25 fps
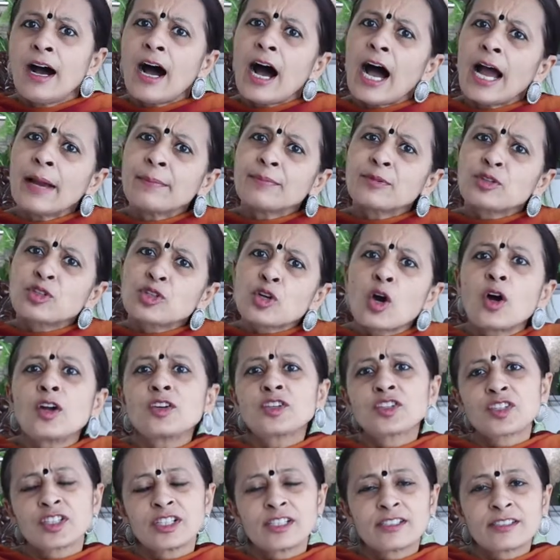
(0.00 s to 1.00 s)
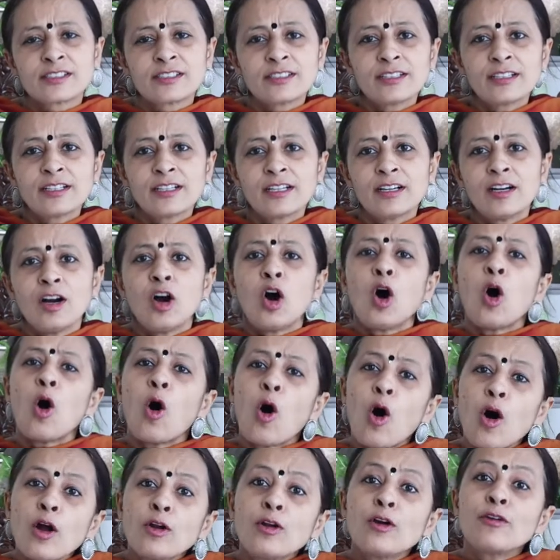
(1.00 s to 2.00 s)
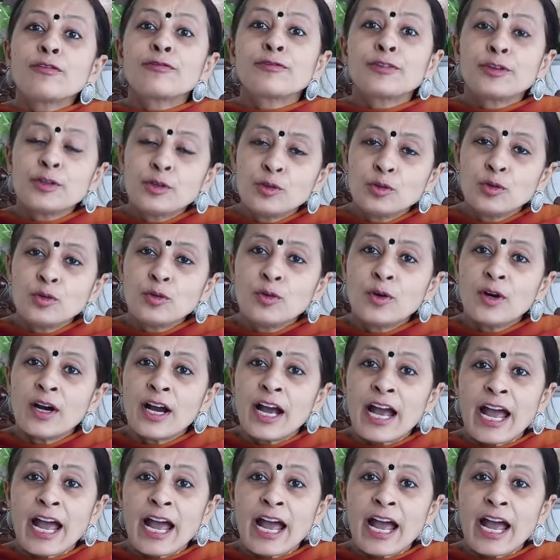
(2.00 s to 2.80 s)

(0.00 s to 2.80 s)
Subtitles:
I'm sure, children, all of you